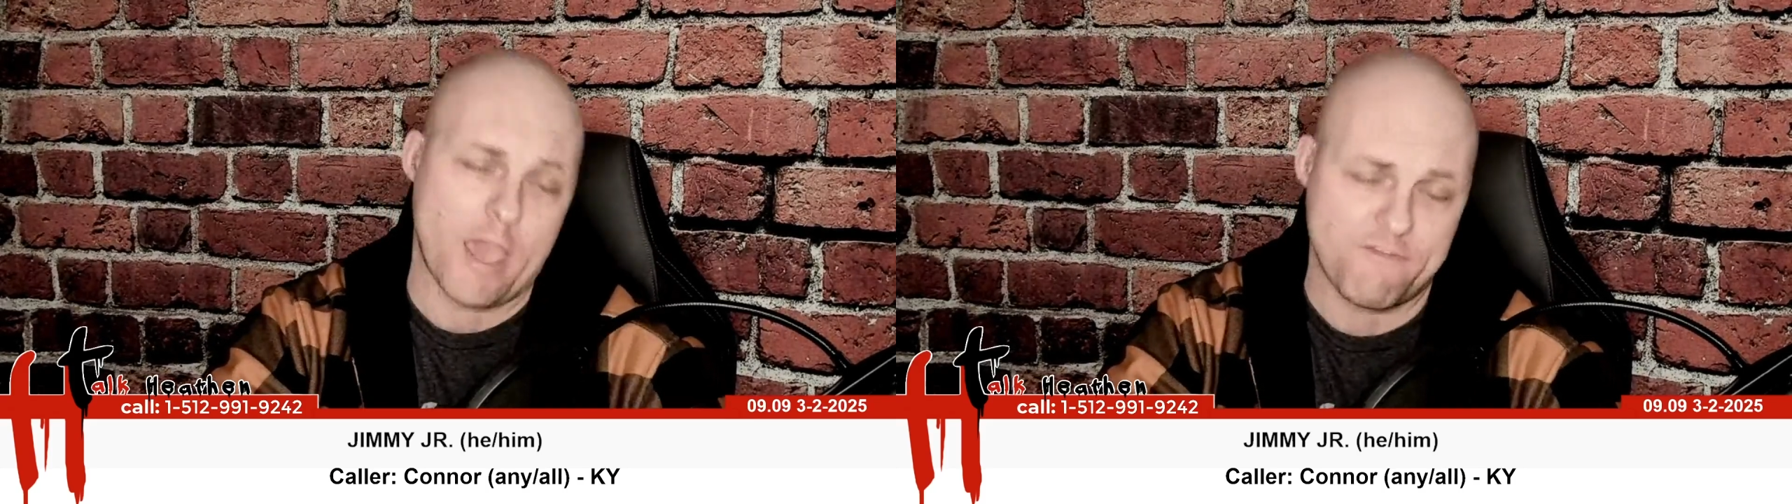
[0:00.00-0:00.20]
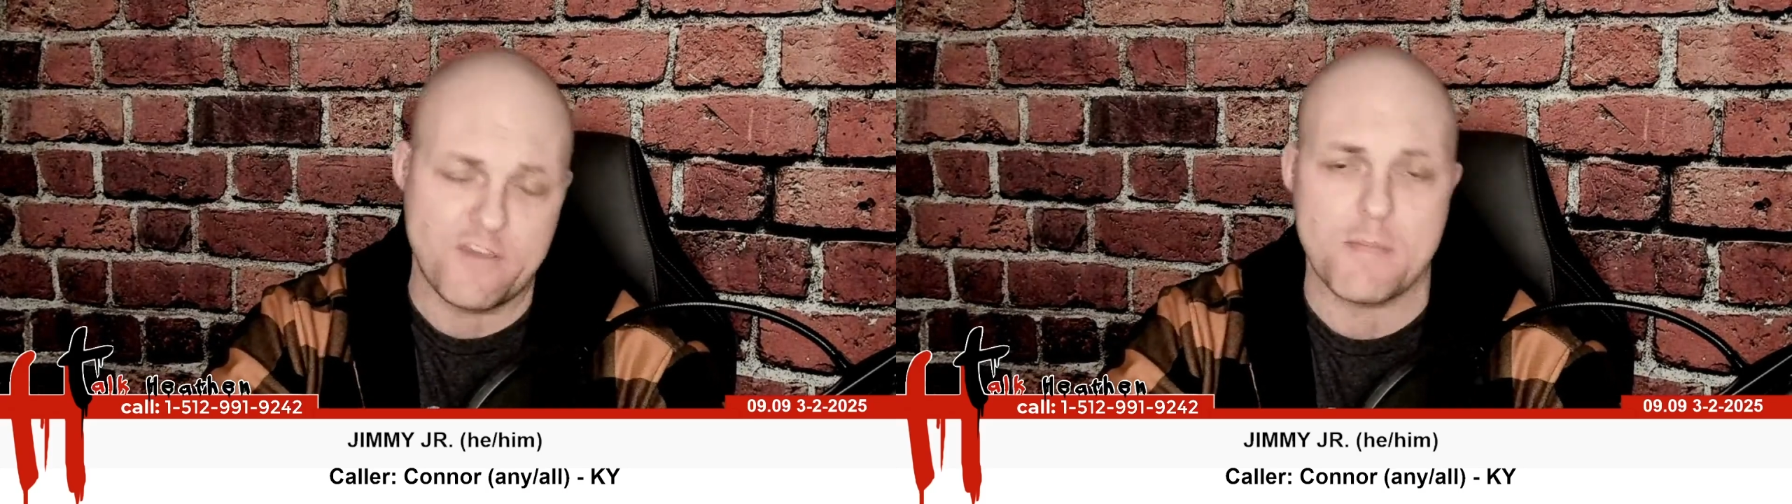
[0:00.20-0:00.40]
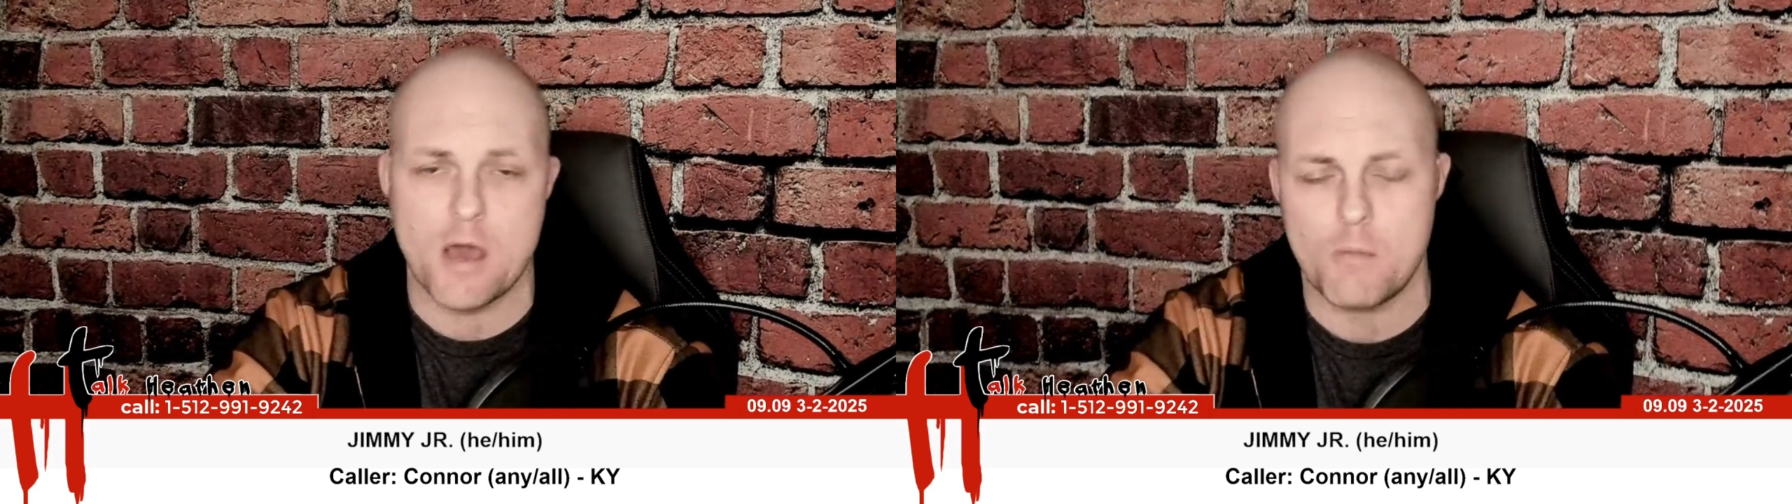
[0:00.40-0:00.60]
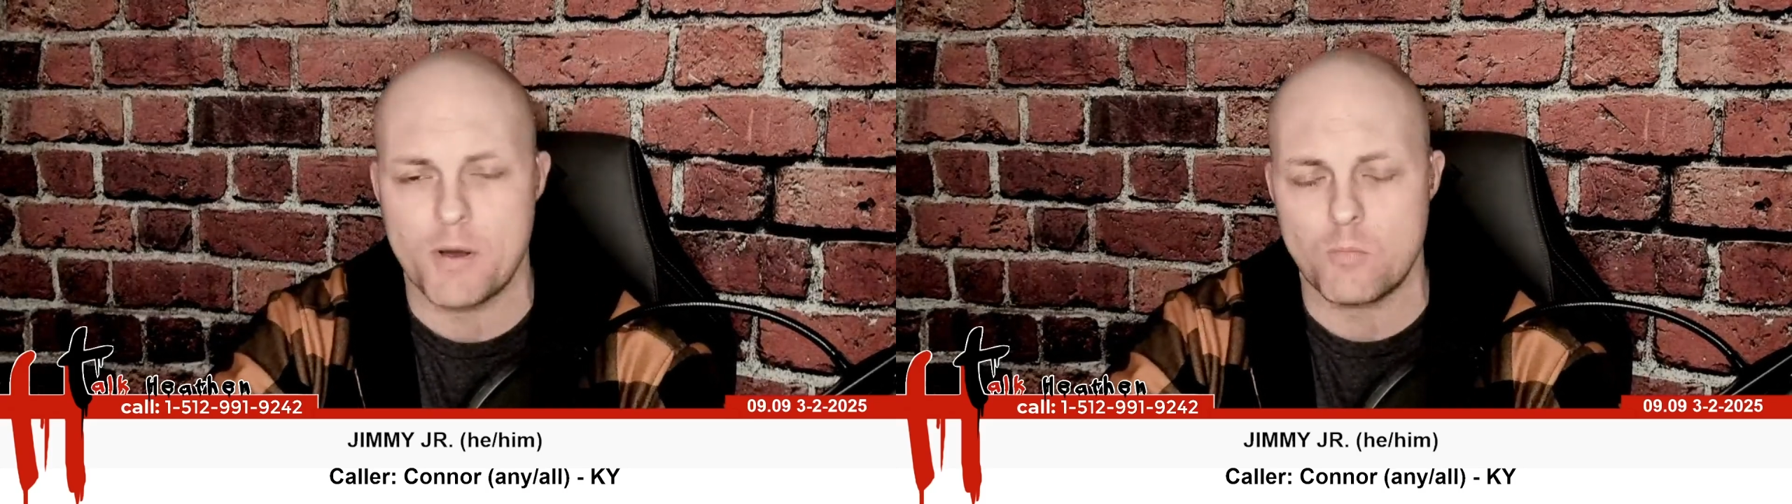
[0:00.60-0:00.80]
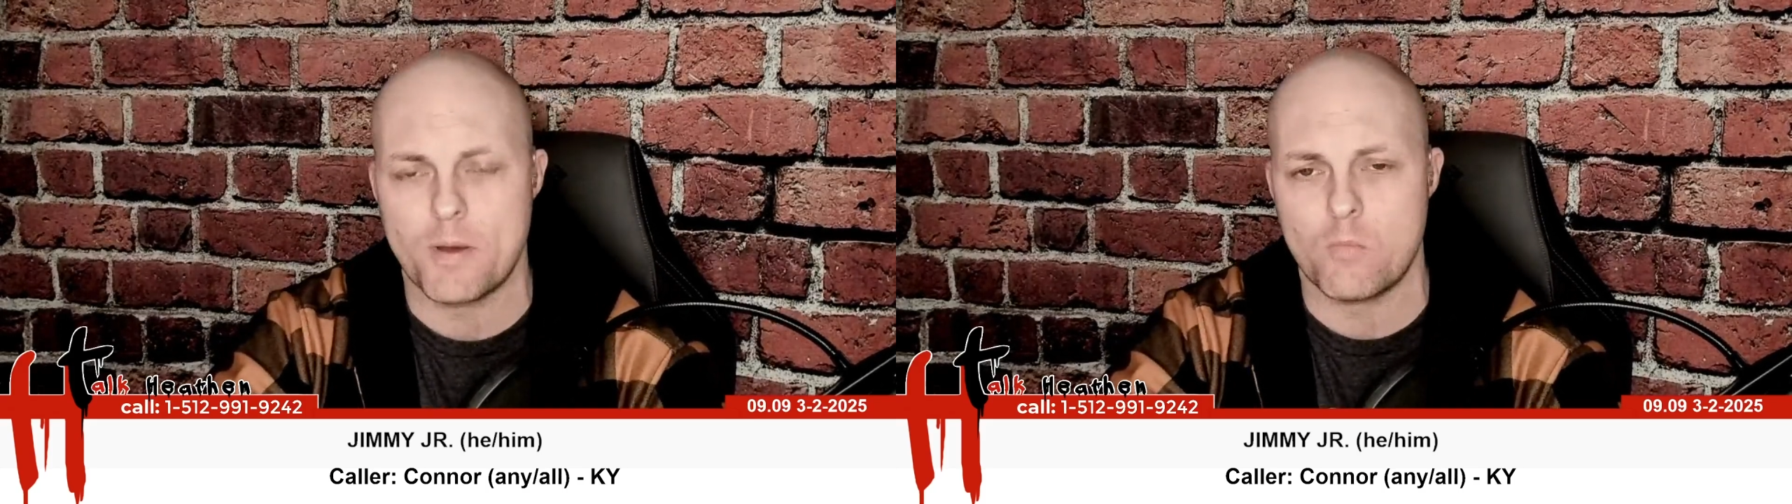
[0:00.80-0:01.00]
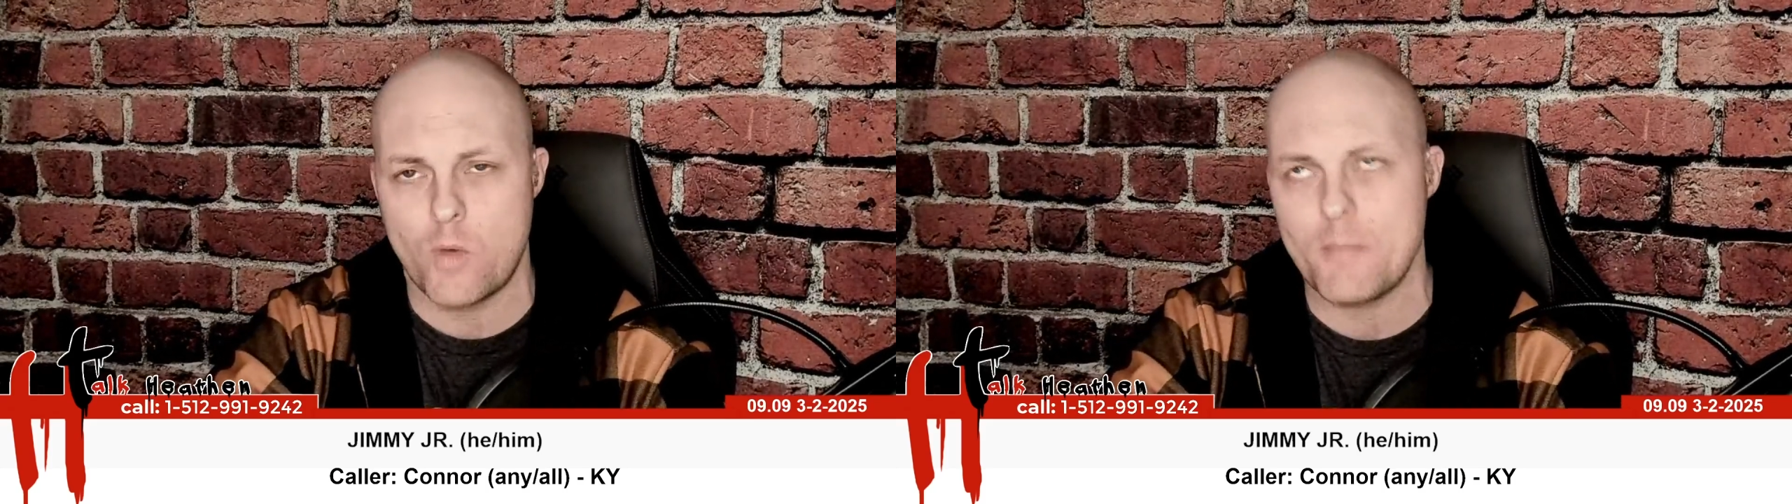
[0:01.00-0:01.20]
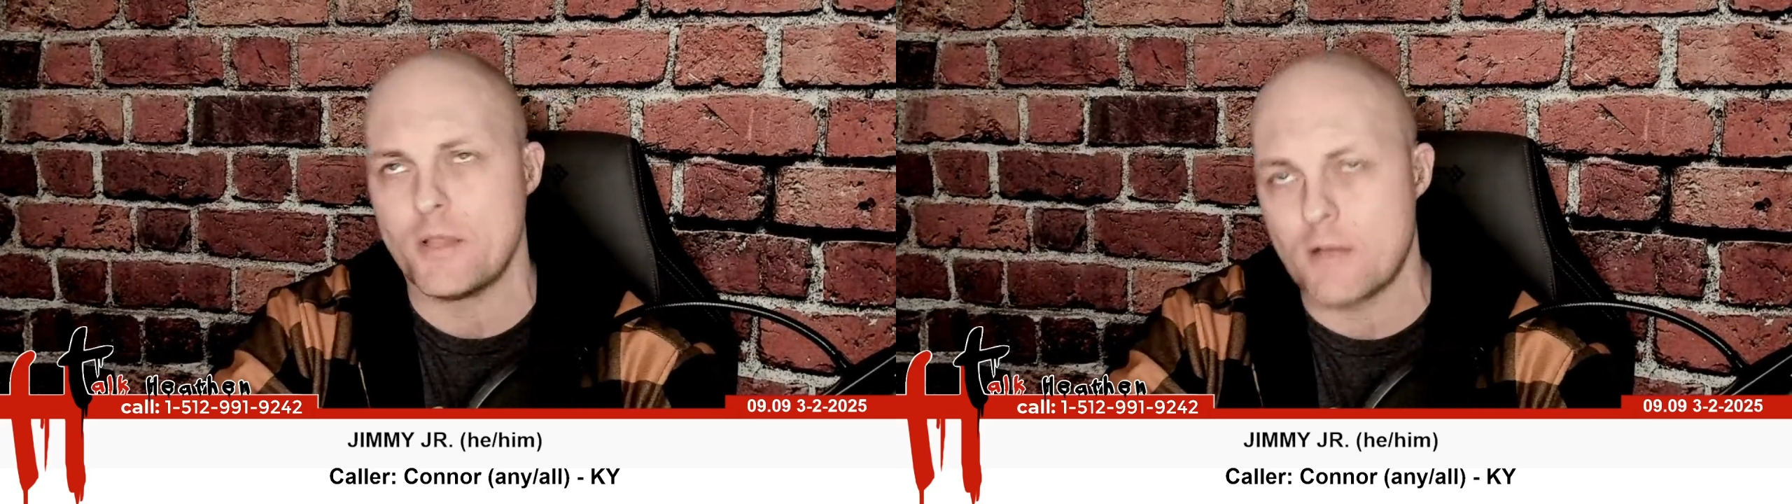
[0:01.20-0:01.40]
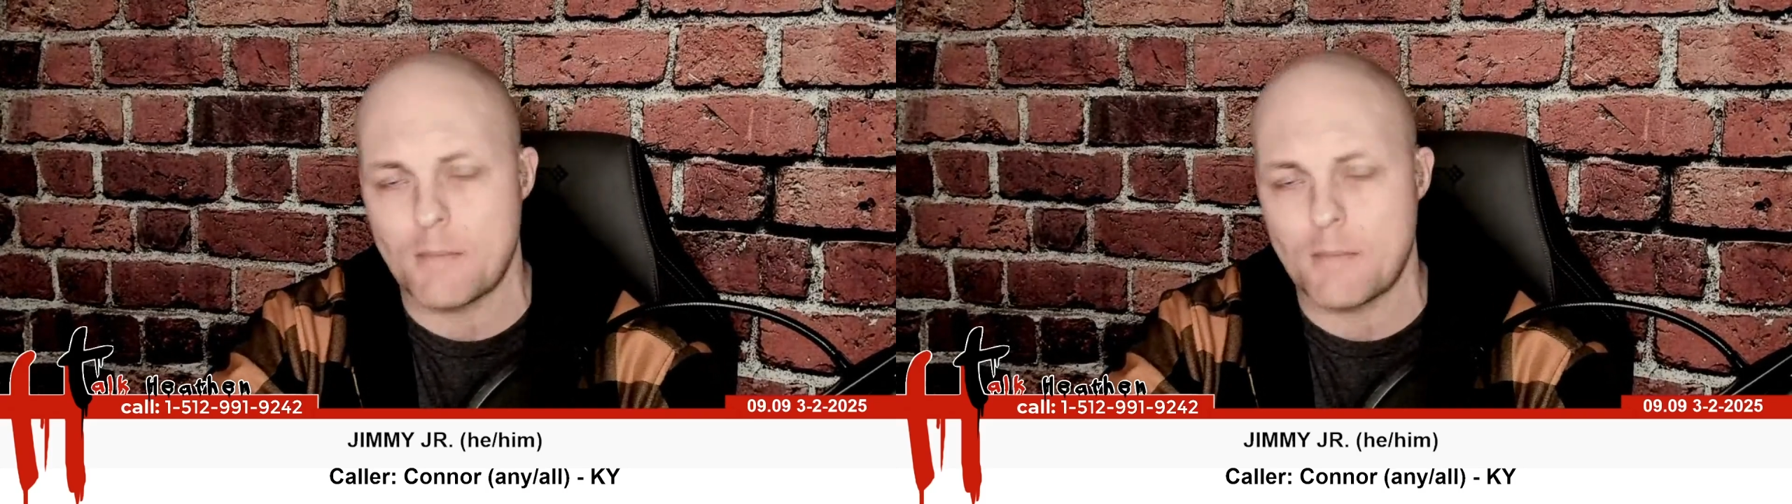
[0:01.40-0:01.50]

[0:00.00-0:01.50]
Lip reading: female, but women,